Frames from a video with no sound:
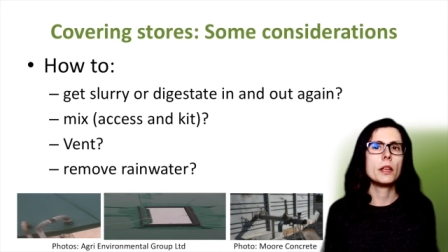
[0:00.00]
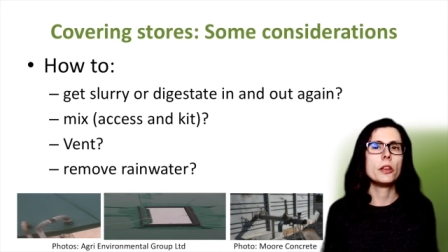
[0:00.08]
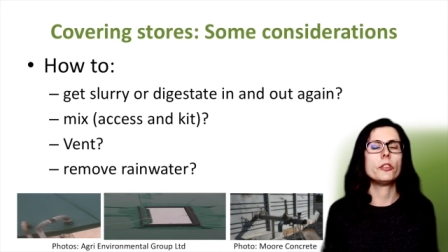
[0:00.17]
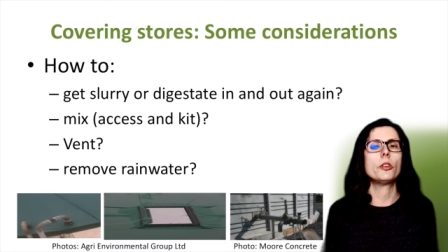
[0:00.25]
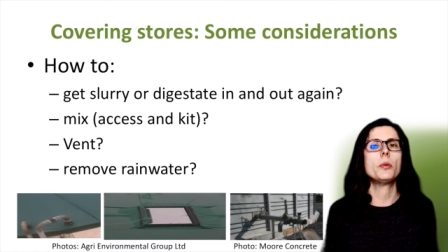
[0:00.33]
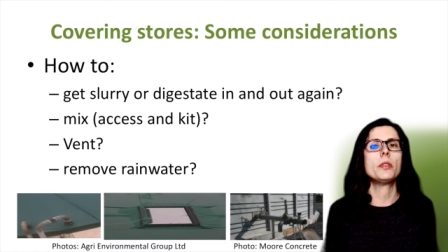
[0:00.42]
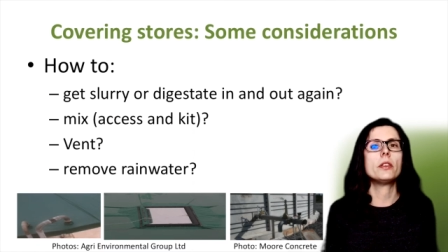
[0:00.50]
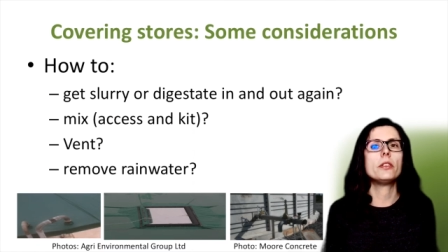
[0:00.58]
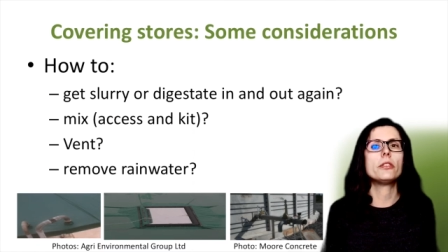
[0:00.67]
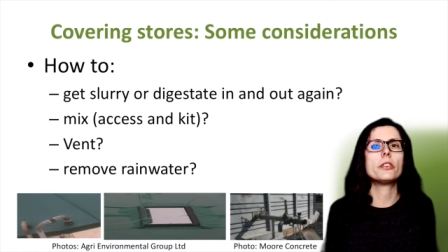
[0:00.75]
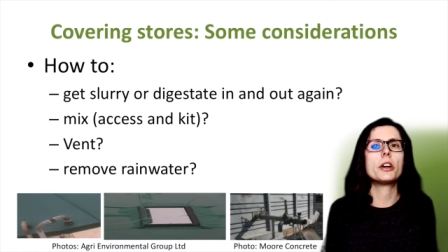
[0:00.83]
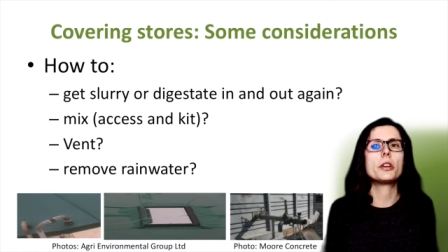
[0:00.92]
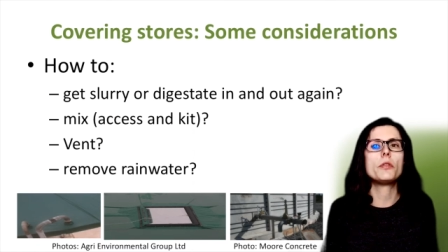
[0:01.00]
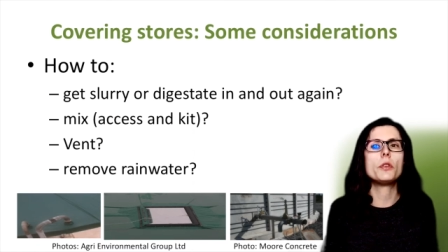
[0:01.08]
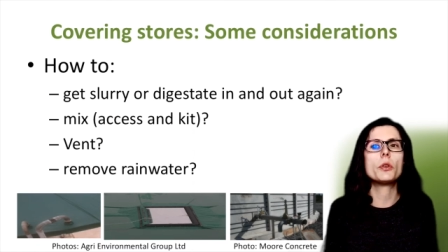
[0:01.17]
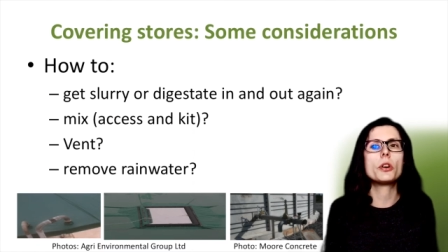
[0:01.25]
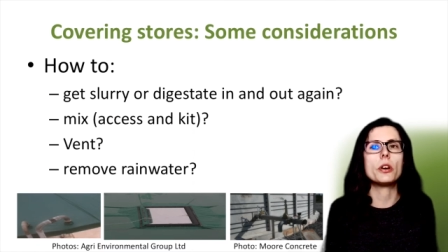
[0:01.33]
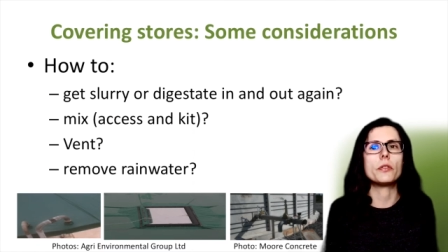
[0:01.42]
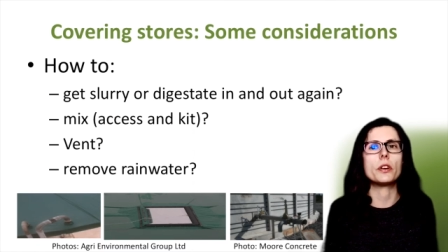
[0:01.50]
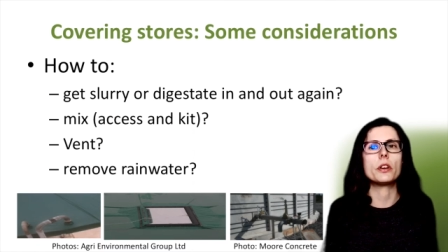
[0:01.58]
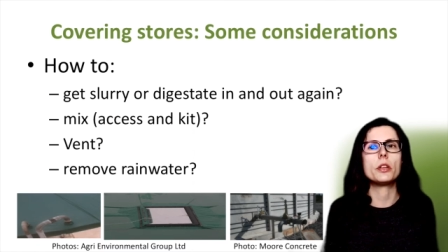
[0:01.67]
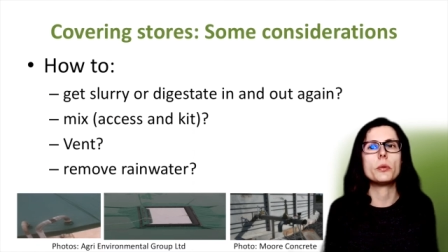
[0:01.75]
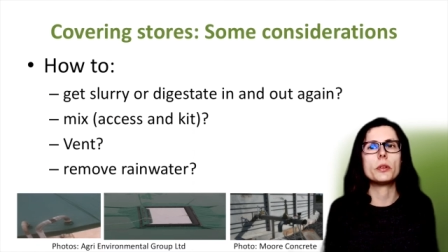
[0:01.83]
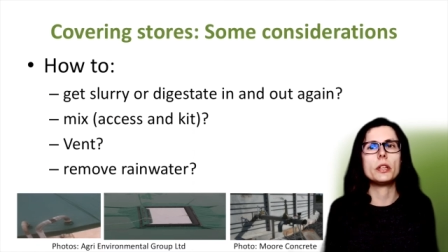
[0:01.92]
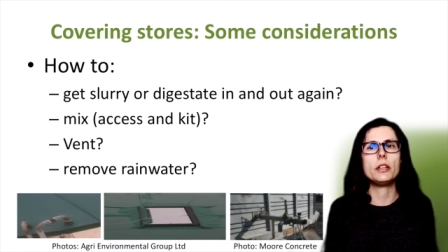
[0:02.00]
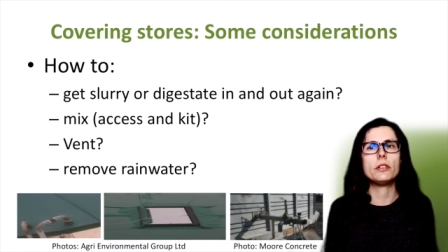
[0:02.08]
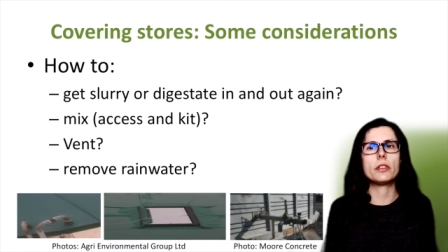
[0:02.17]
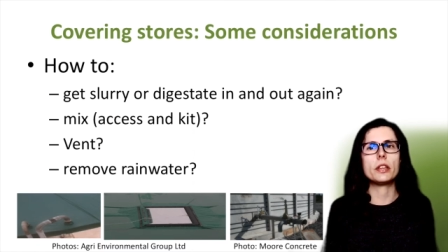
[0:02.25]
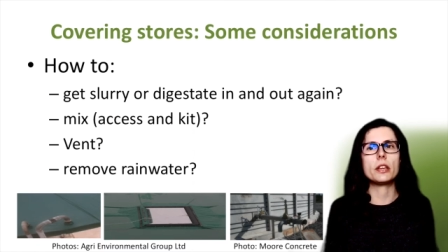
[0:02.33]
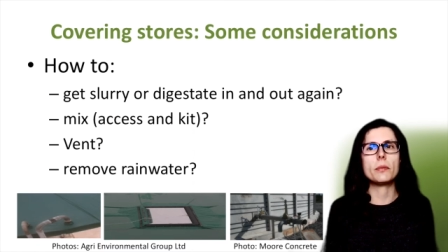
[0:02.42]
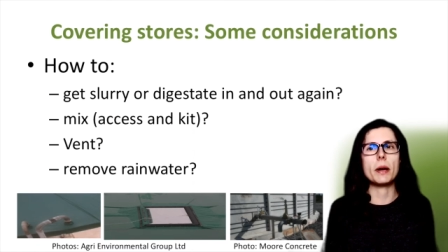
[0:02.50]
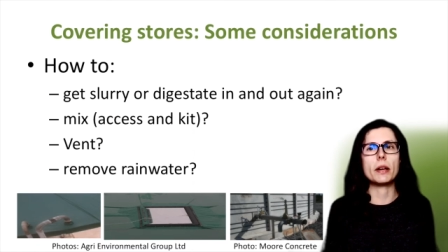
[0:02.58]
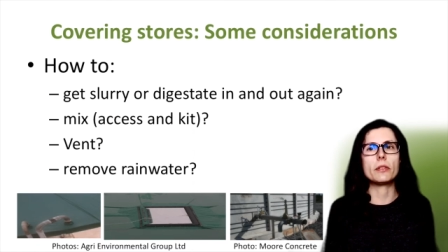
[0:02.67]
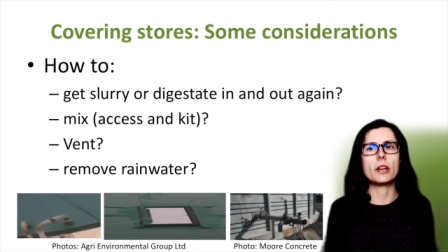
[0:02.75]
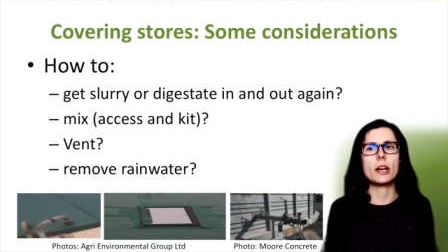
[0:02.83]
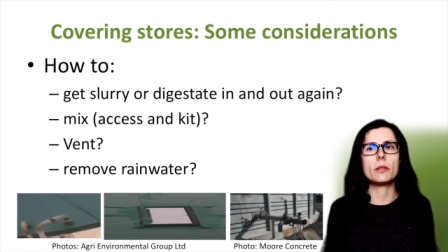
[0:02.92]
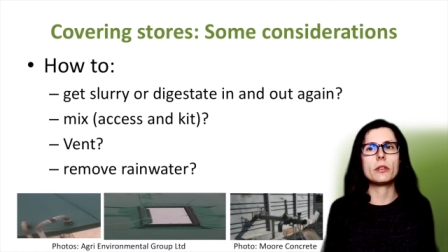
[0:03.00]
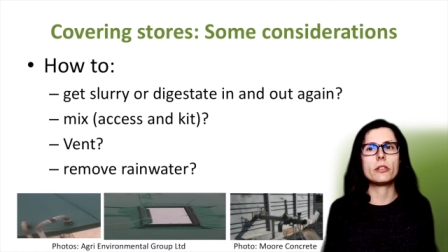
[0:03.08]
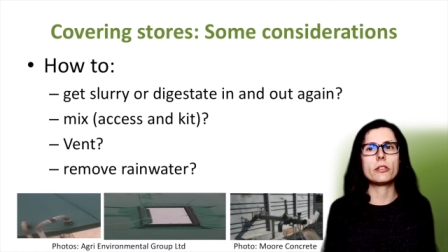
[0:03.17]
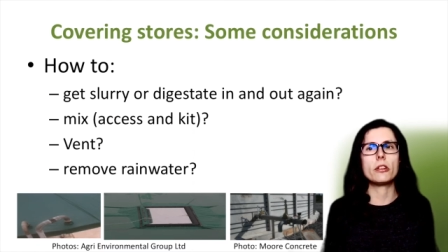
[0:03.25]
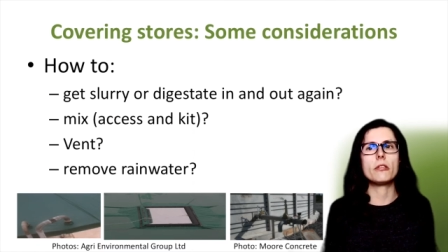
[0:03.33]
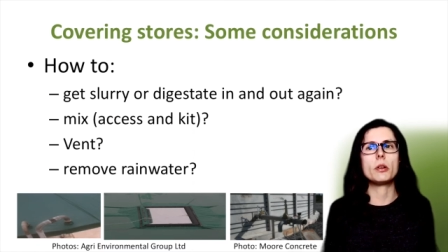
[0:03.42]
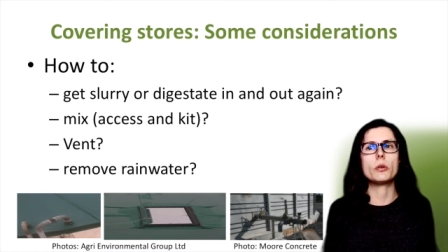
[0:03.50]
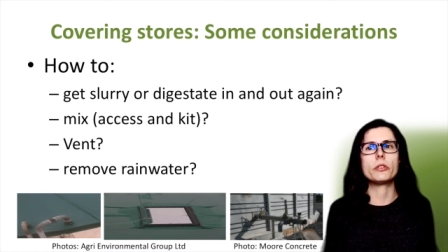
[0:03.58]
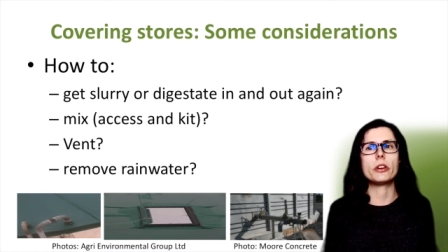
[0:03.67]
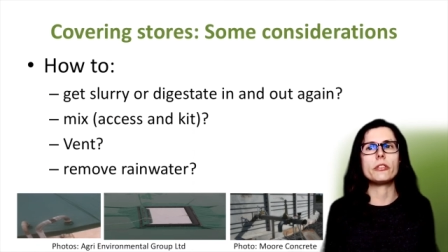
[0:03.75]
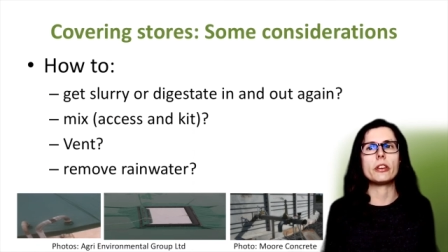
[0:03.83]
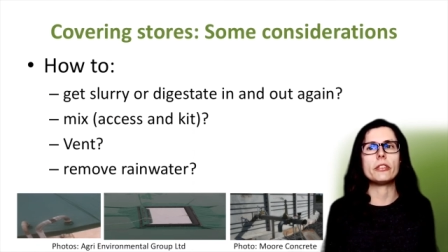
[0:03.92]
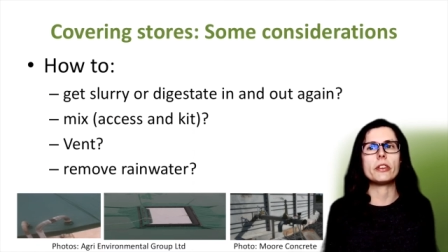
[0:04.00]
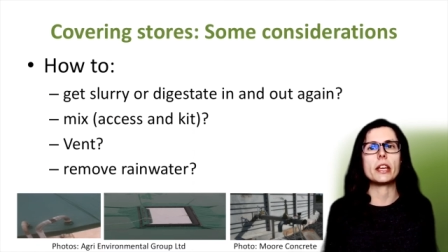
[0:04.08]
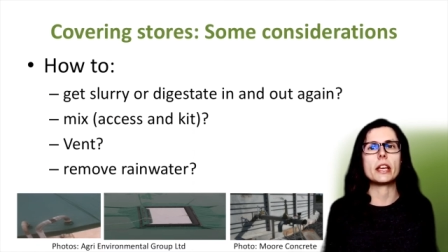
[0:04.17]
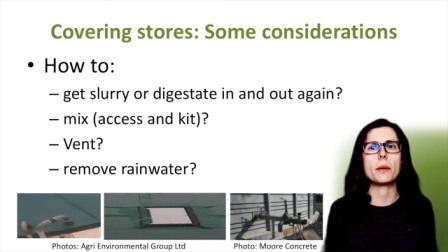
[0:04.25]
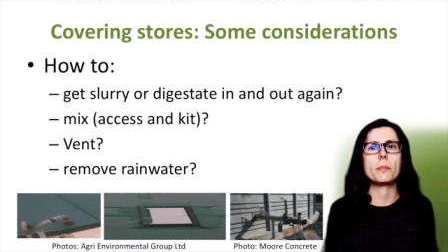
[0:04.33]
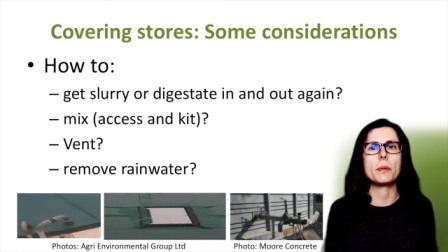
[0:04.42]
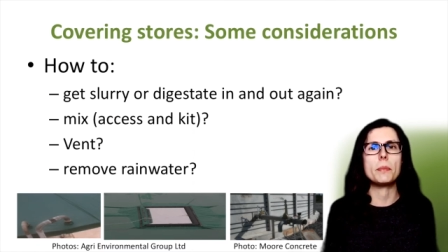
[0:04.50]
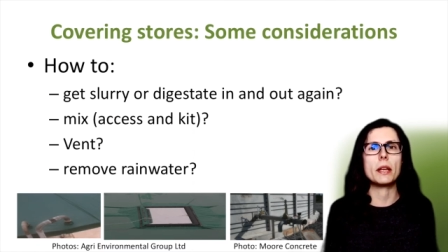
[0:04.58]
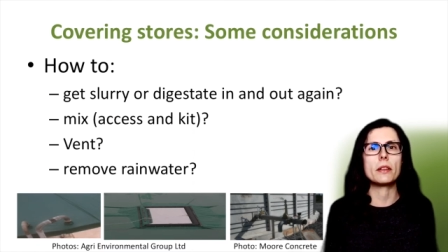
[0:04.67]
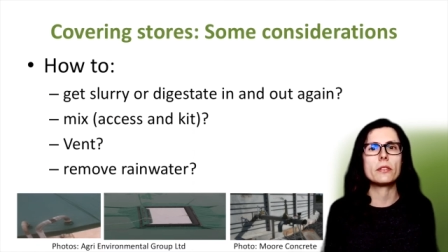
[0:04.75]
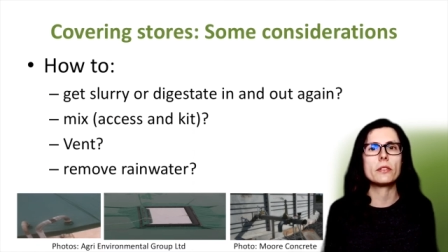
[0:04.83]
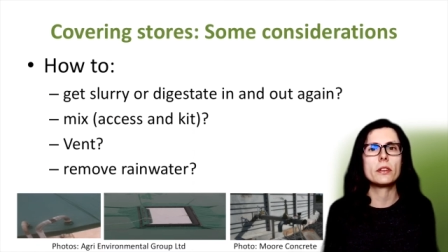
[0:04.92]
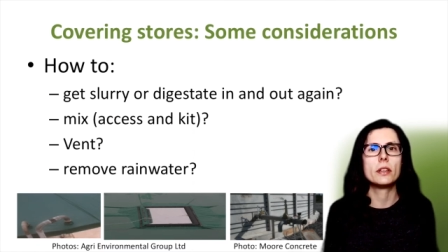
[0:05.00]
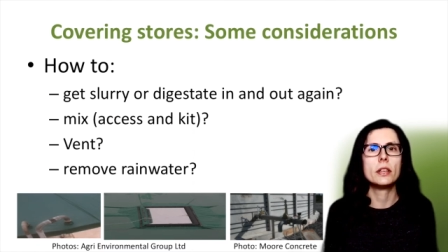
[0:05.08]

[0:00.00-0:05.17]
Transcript: So in the design of your cover, you will need to think about how the slurry or digestate can be mixed